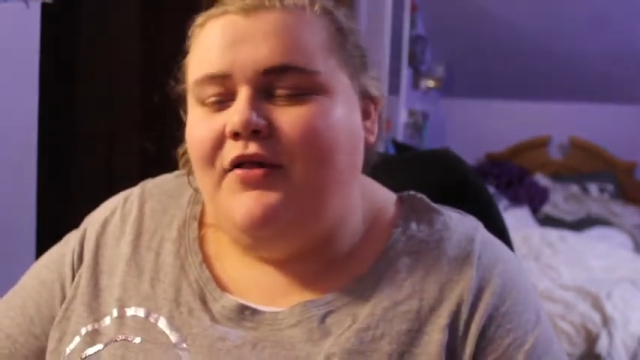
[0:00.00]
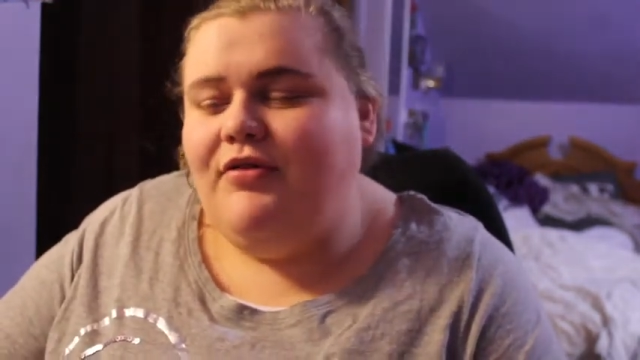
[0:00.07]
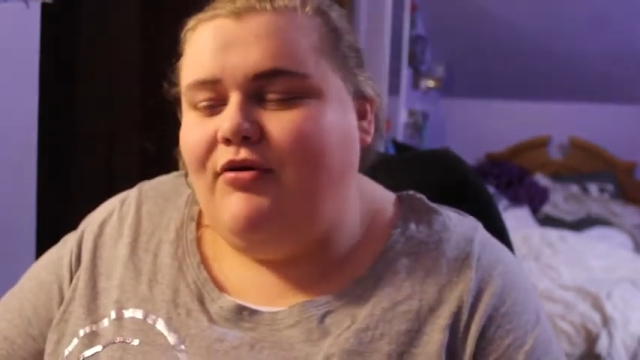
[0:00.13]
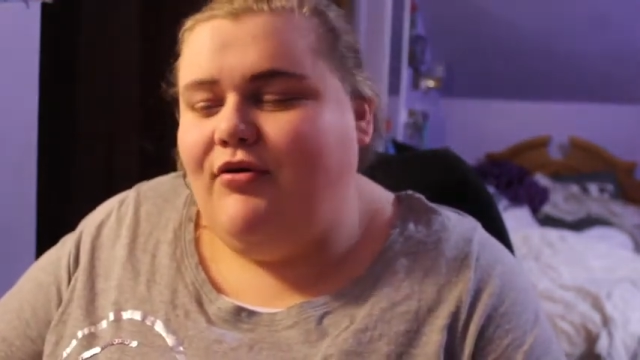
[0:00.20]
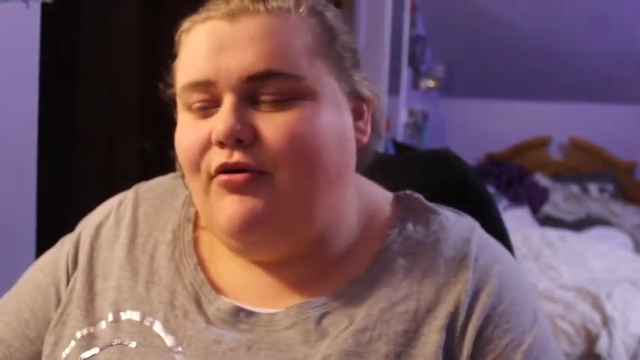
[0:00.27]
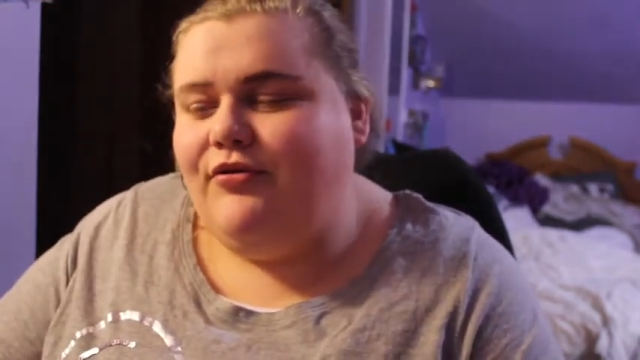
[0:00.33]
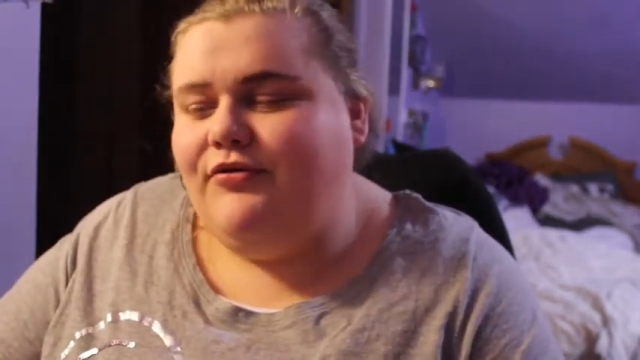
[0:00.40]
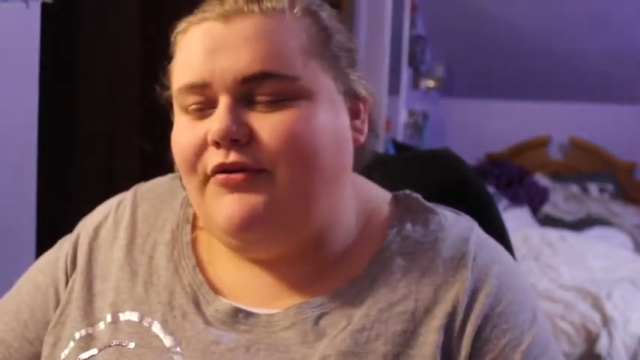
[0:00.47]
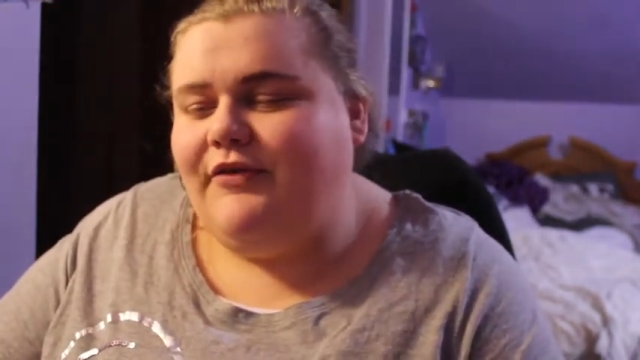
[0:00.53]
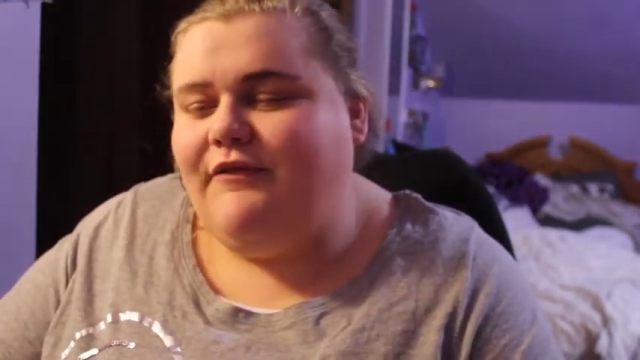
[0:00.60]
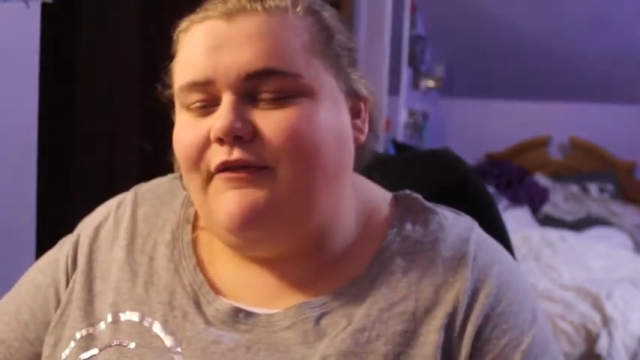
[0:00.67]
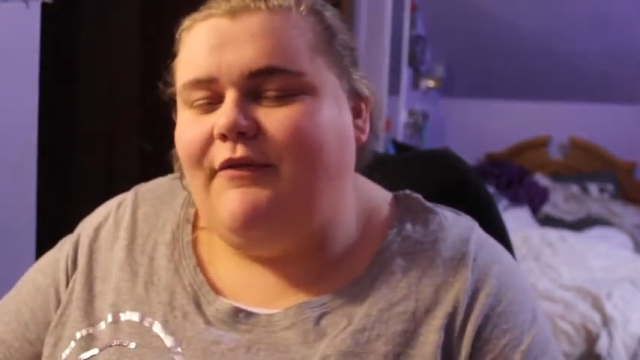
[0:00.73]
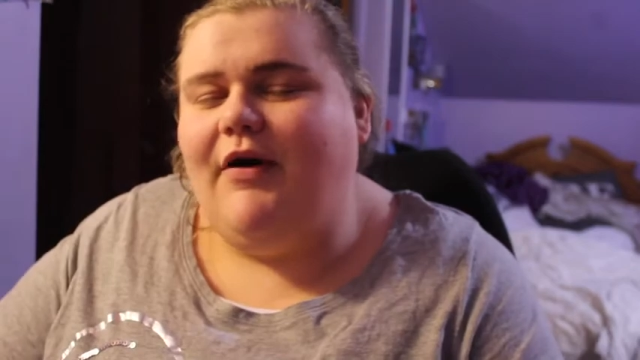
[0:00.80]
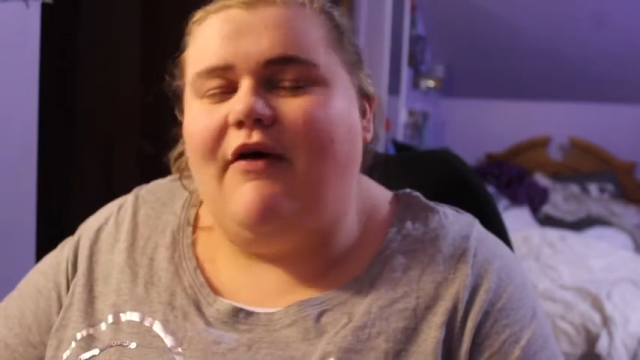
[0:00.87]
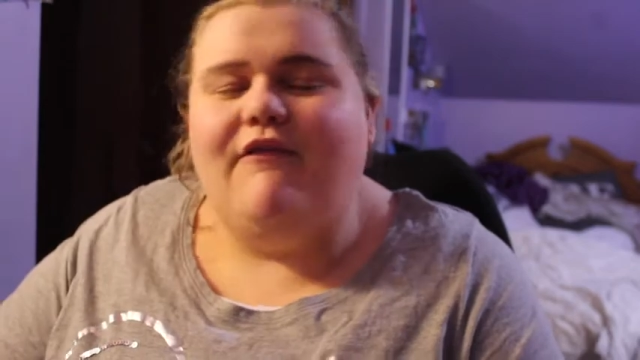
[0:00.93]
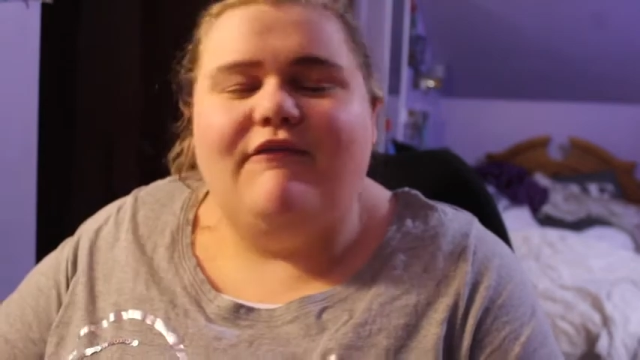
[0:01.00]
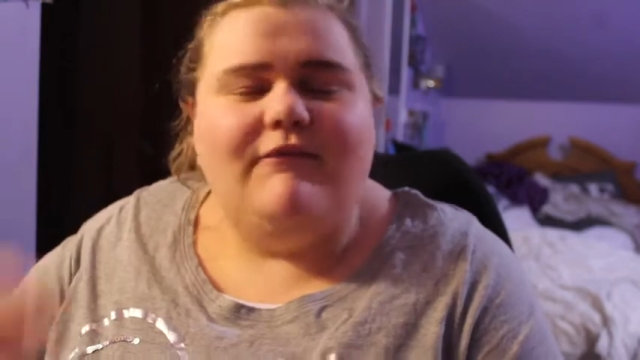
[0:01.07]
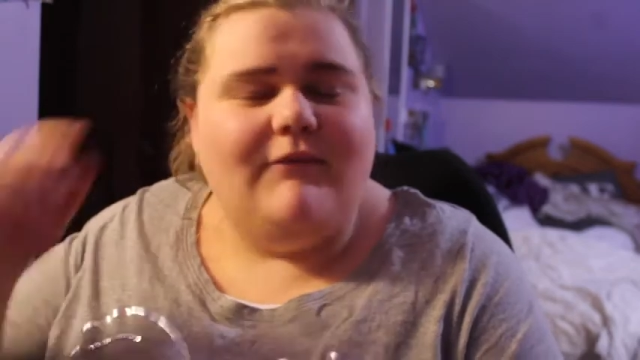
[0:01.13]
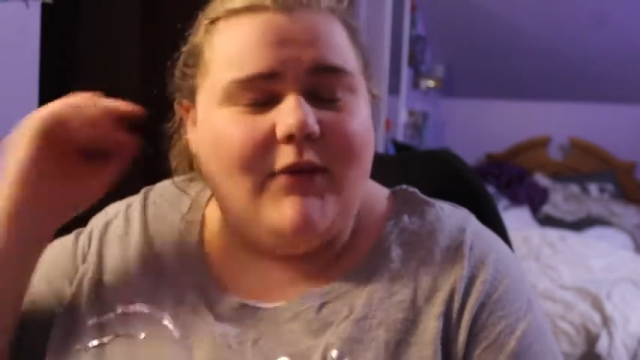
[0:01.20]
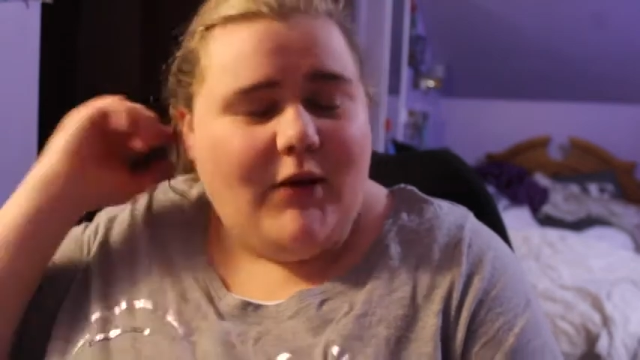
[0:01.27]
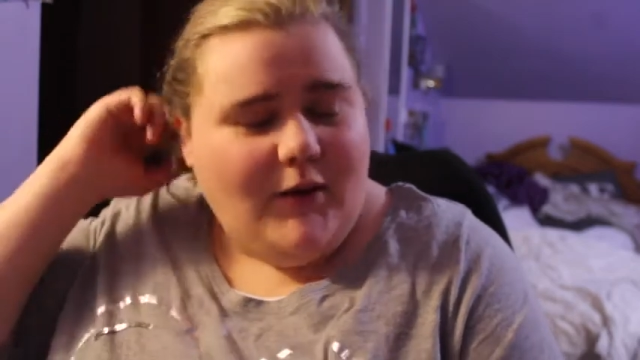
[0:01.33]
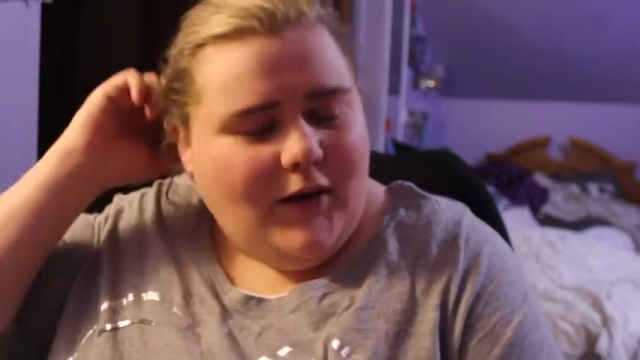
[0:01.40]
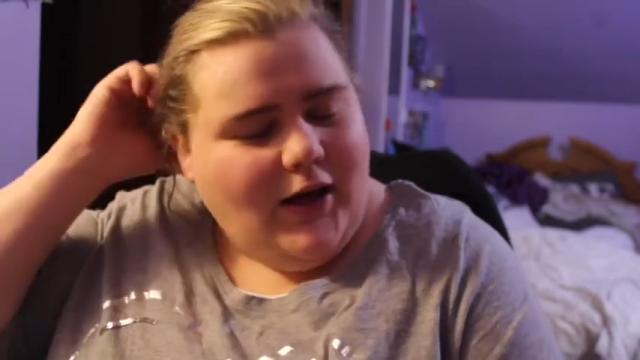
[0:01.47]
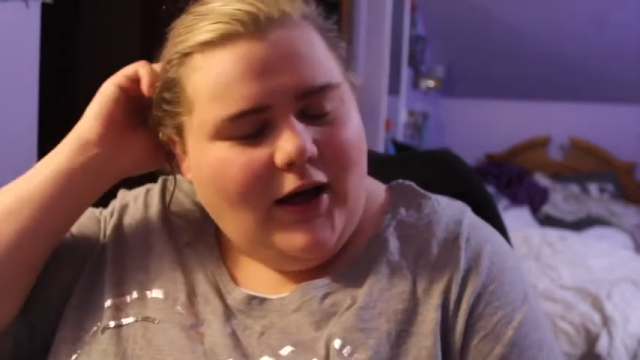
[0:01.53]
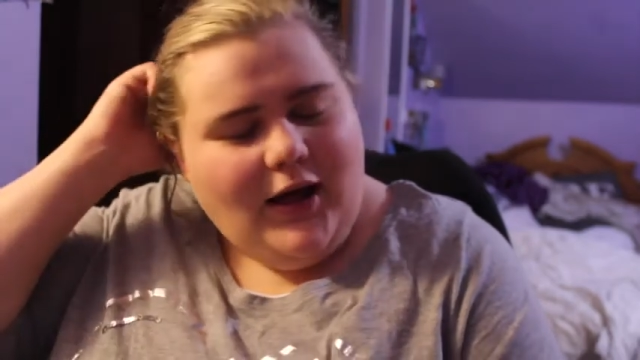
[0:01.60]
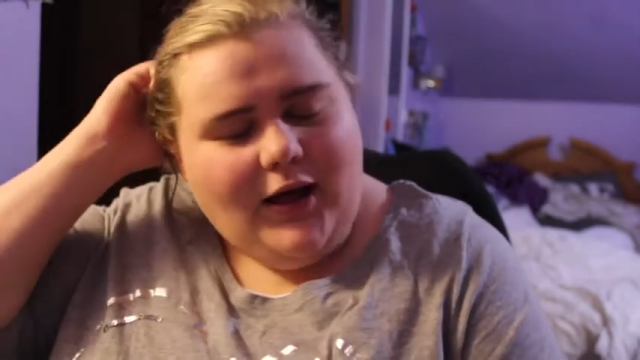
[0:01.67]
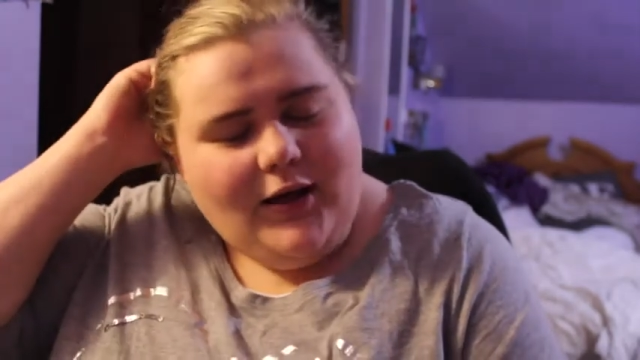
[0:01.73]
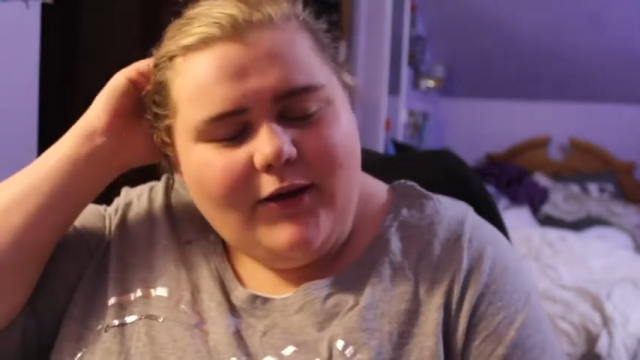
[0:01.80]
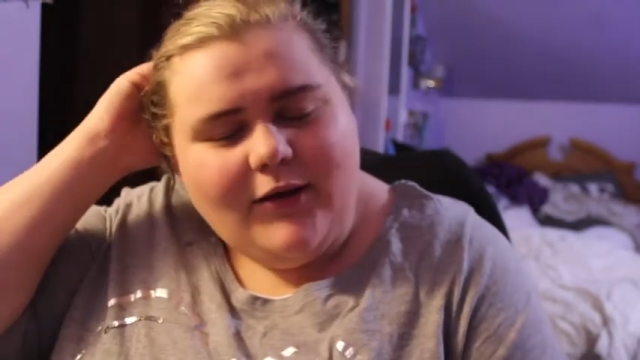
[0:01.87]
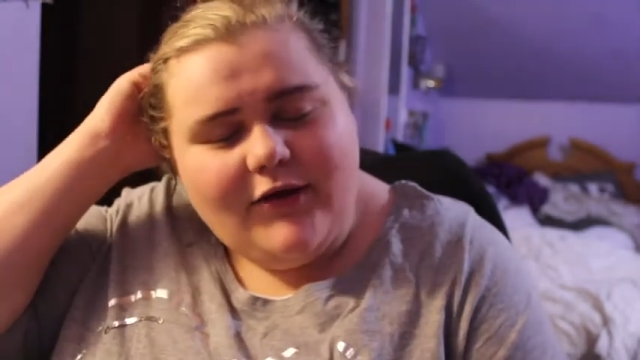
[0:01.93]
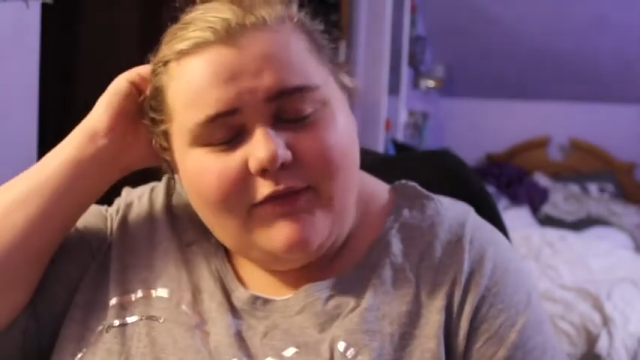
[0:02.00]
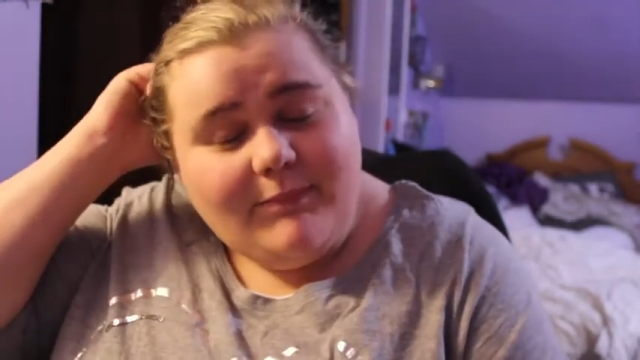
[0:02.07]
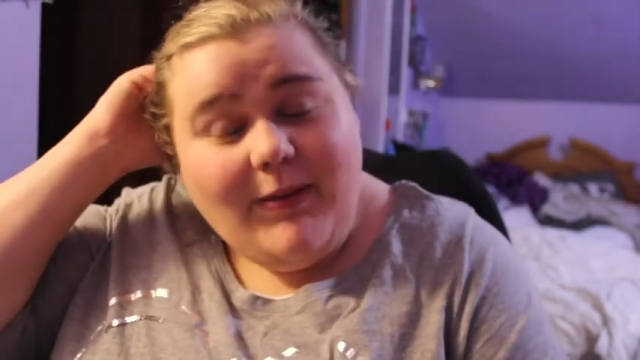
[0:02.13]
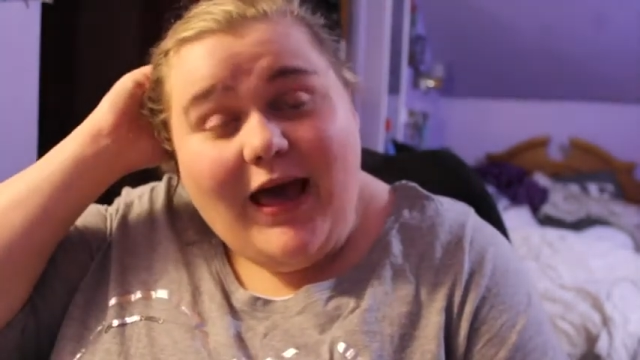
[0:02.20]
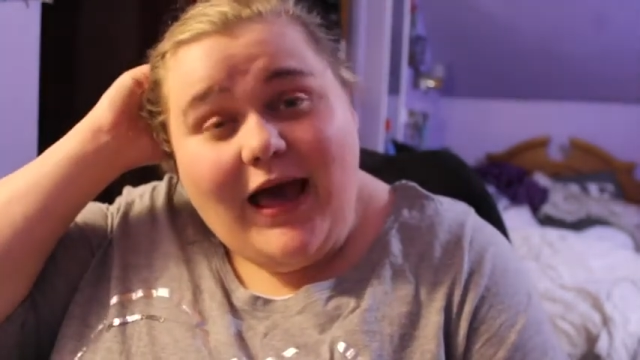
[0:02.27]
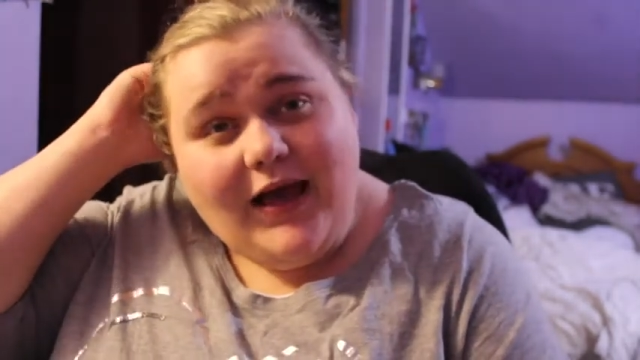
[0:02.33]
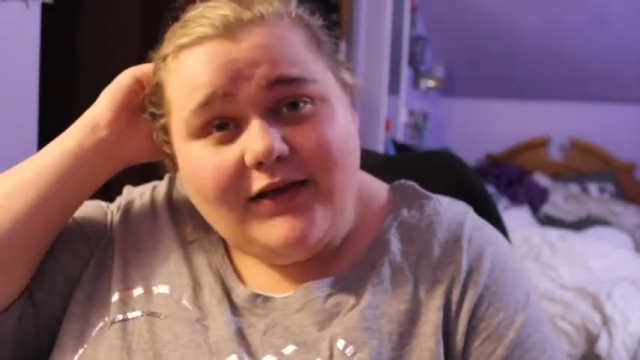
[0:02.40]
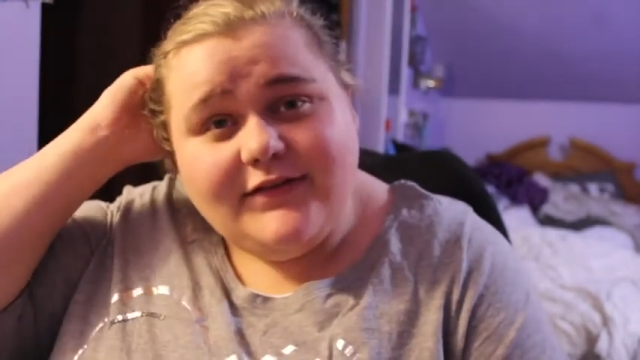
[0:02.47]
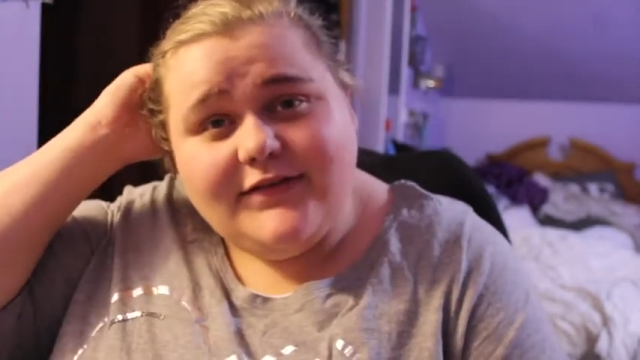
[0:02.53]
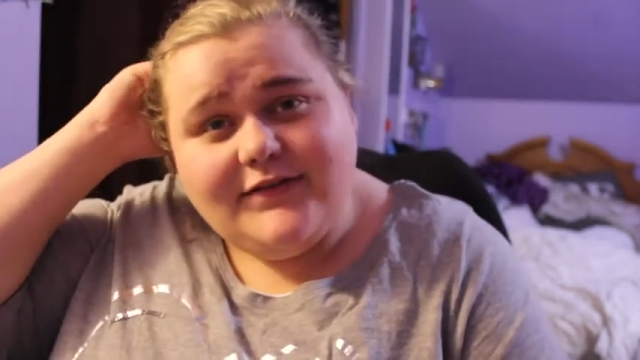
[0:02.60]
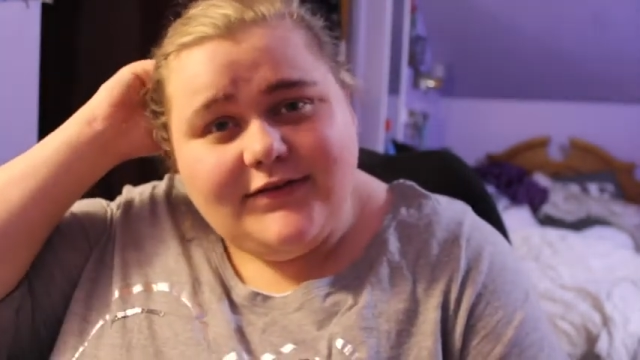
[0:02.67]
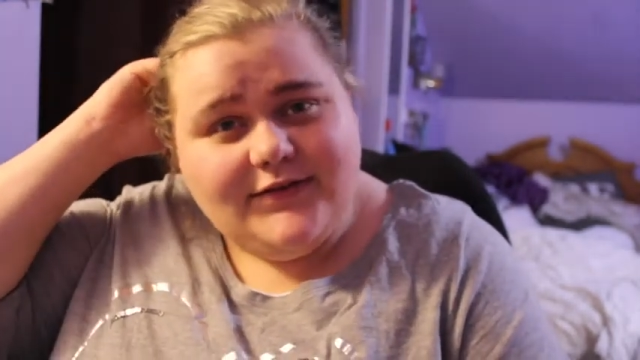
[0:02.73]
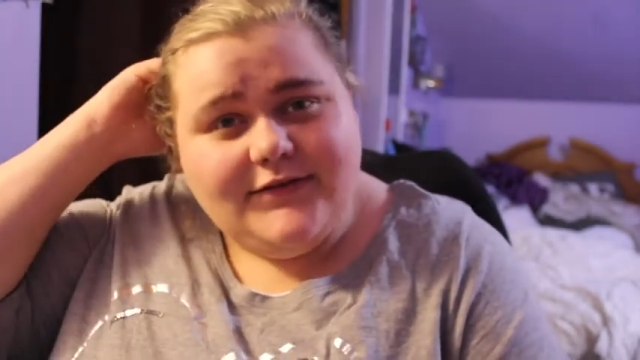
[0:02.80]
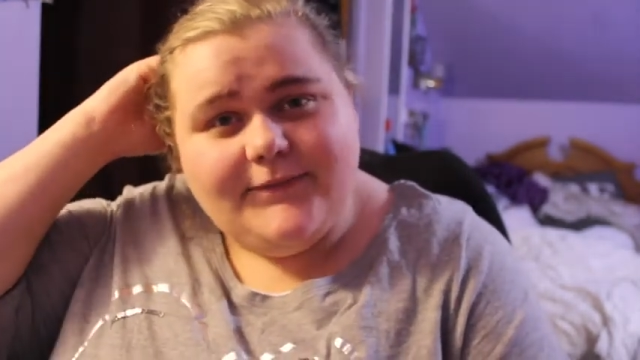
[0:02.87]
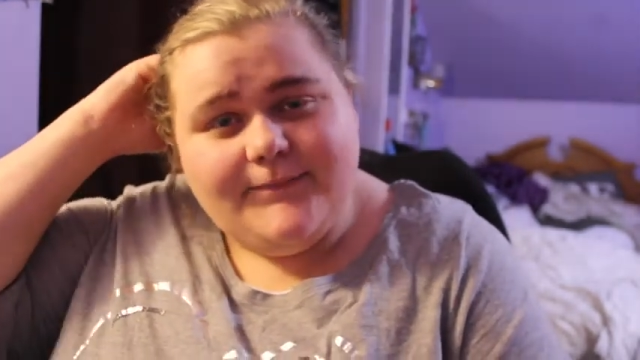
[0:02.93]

those packs.